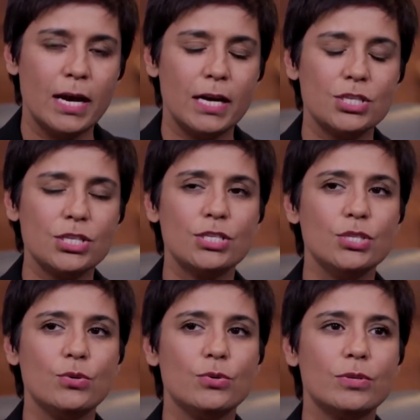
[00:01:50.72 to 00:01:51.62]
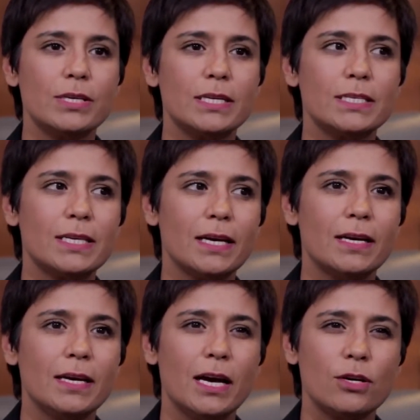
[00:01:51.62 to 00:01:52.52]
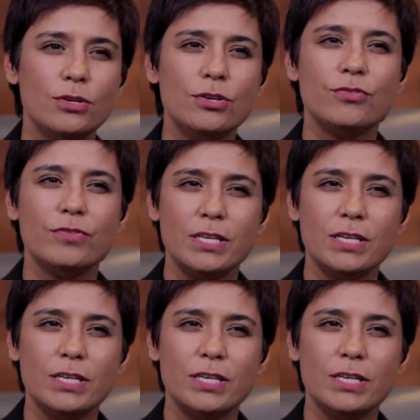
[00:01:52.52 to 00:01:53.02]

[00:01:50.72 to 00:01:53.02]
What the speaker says: I just knew that I couldn't